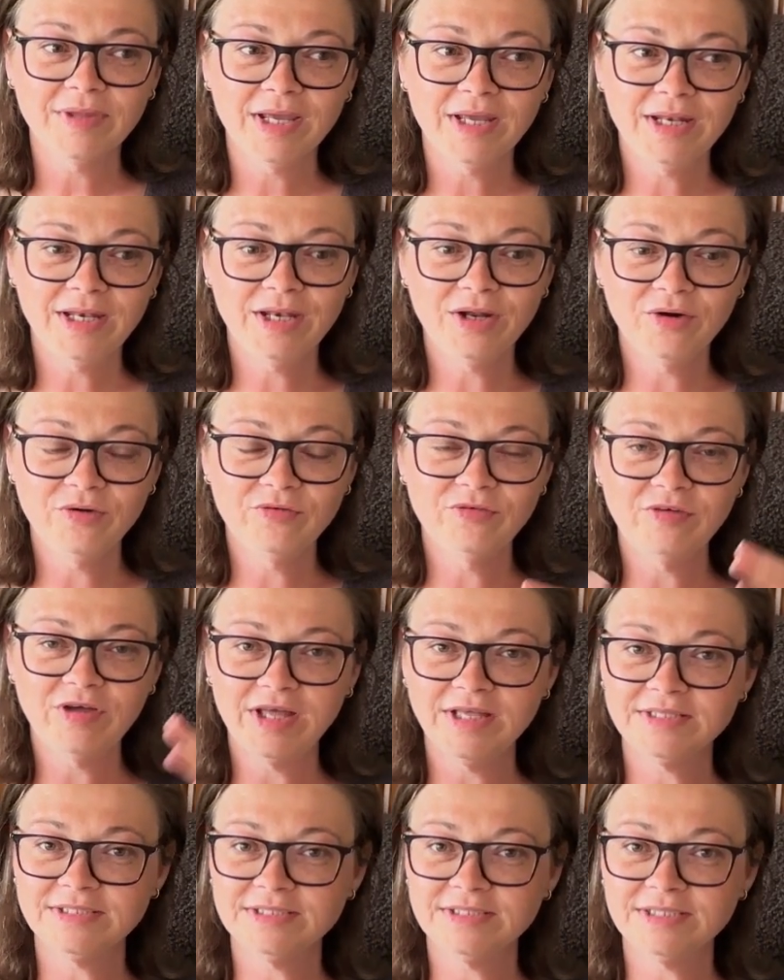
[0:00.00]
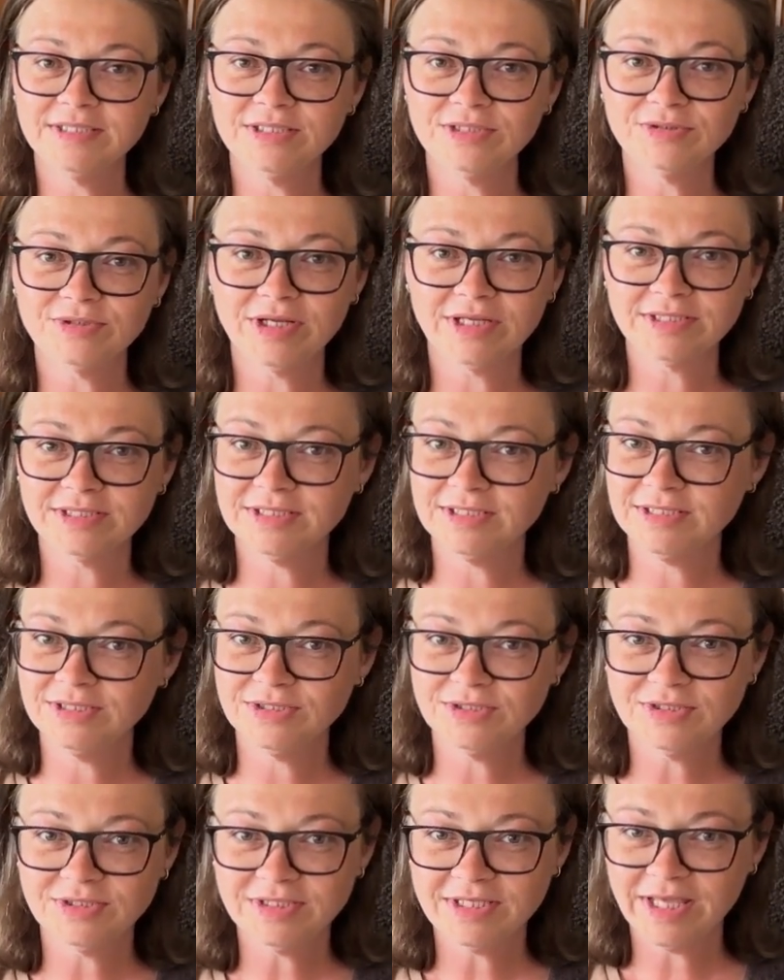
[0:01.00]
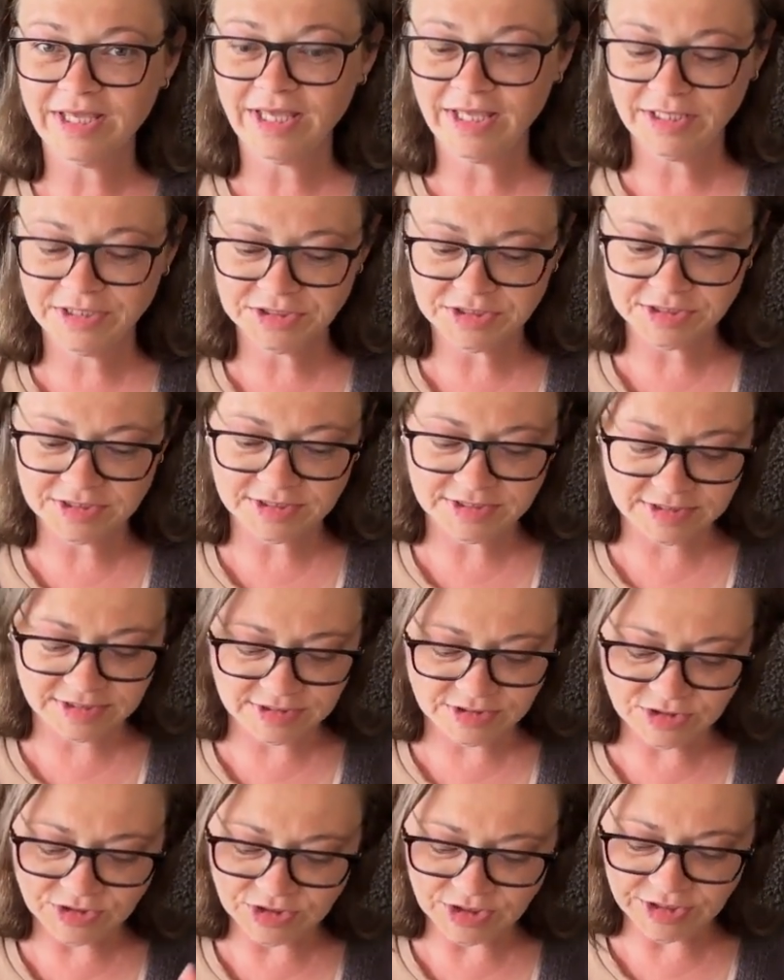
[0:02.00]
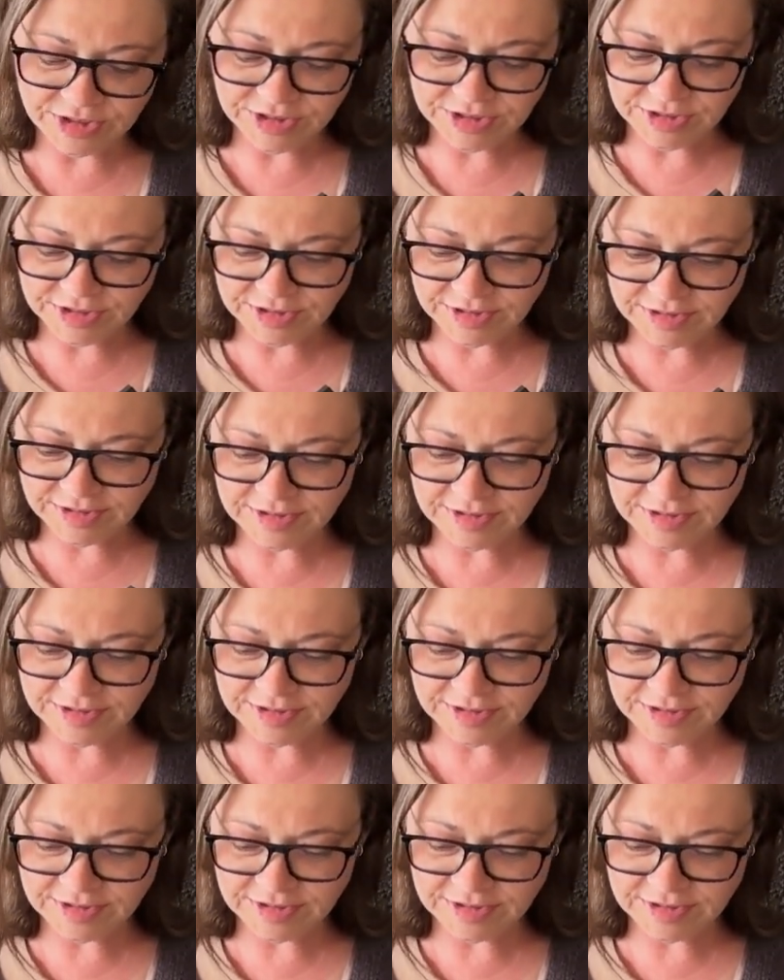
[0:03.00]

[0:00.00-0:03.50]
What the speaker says: no fancy dresses today, just jeans,